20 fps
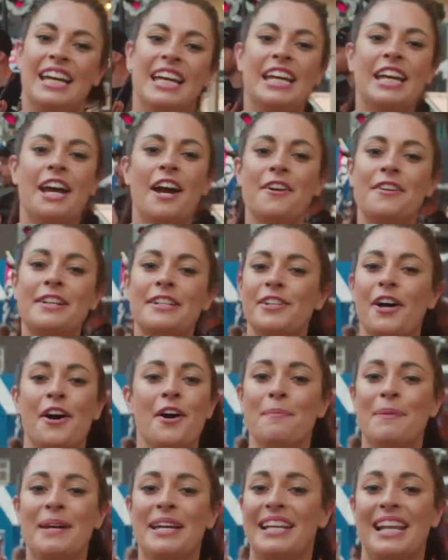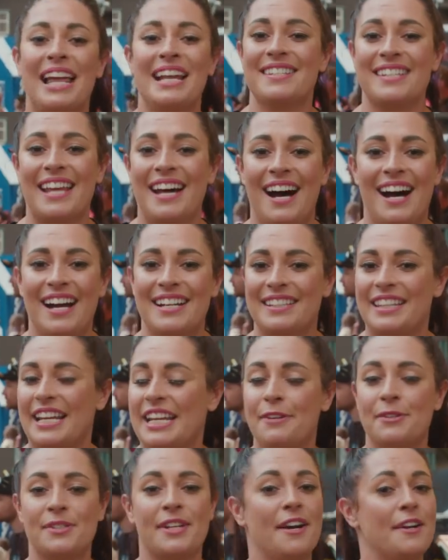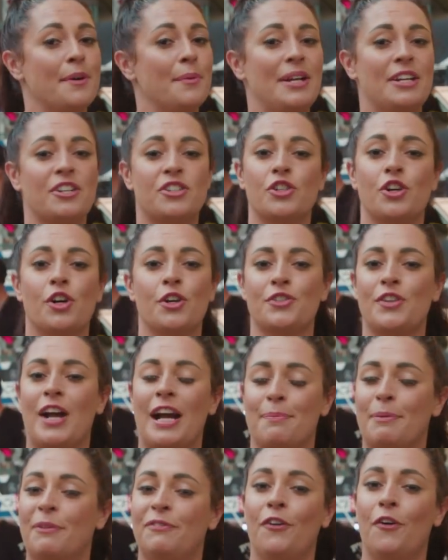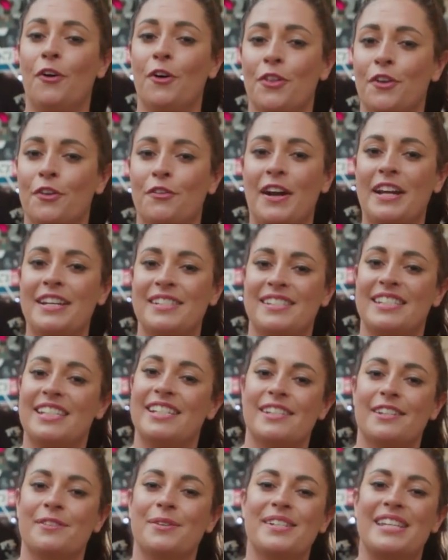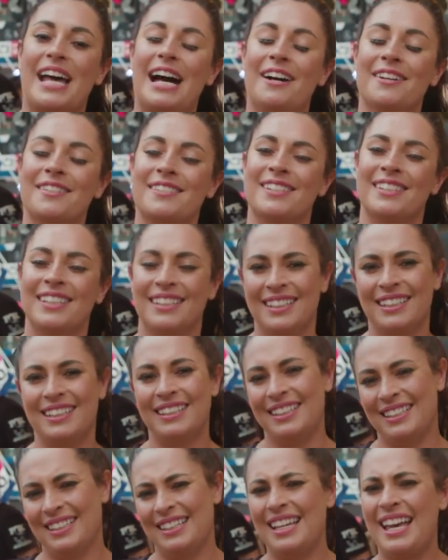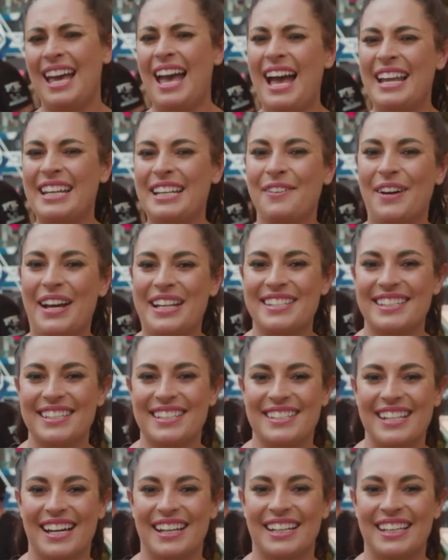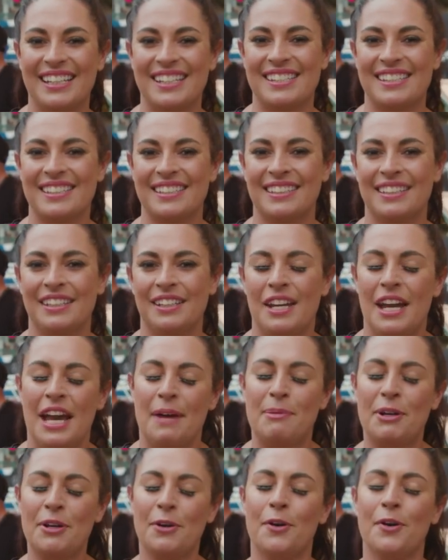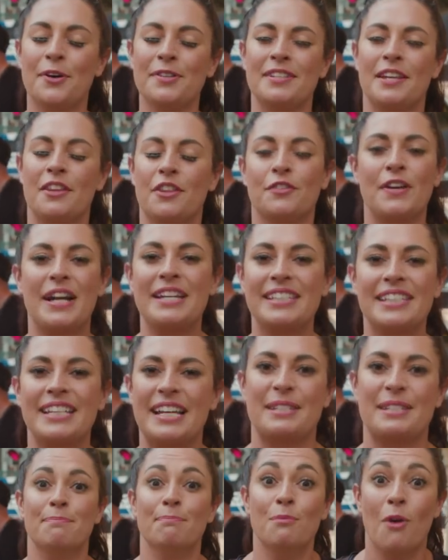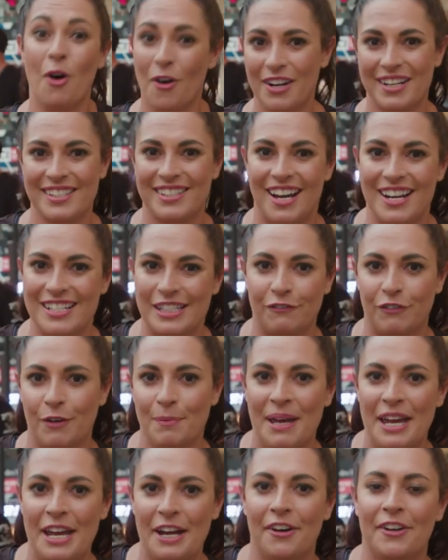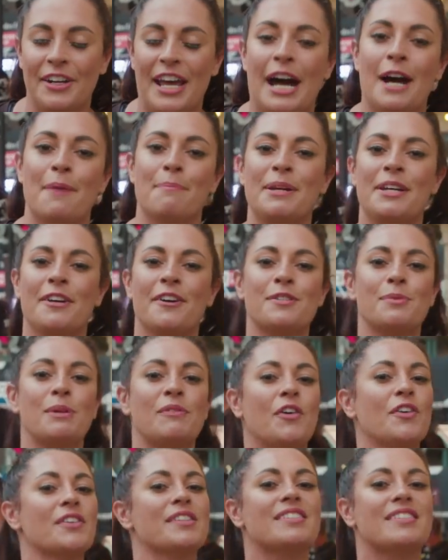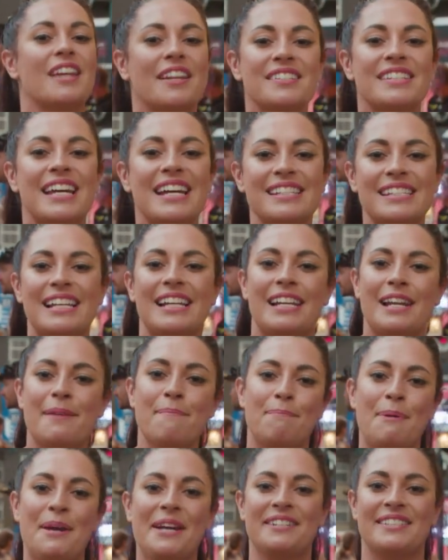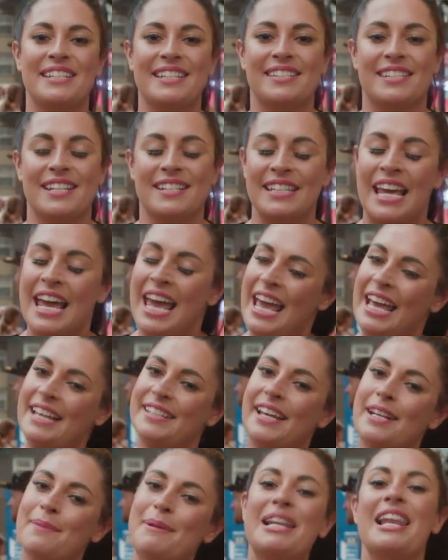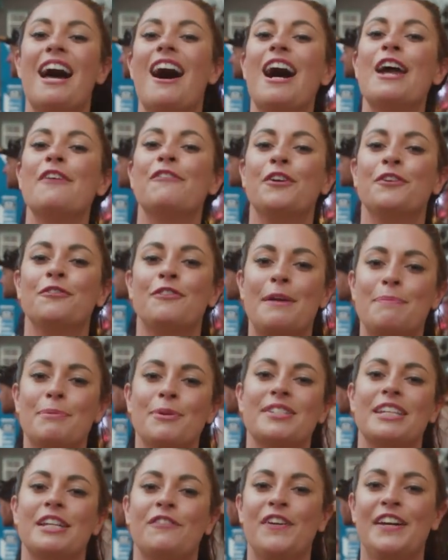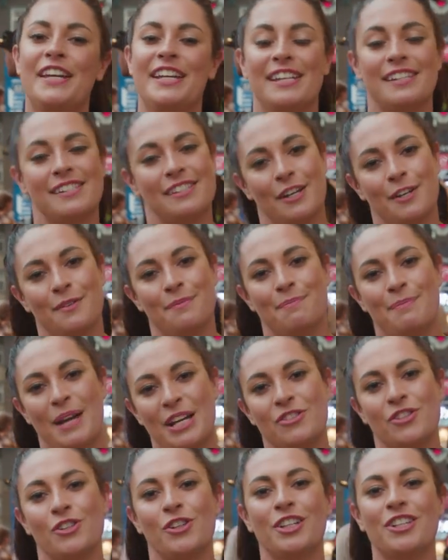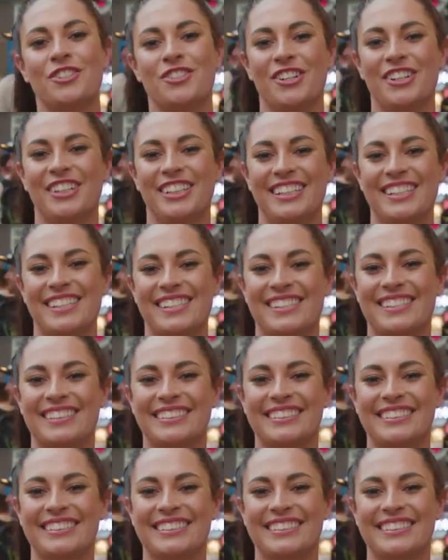He only told me in Lenzerheide that he was going to win a short track before the race season was out. And he went and done it. But of course, the racing more exciting from here on out because we've got Sunday's Olympic distance. It's going to be live on Red Bull TV, so make sure you join us.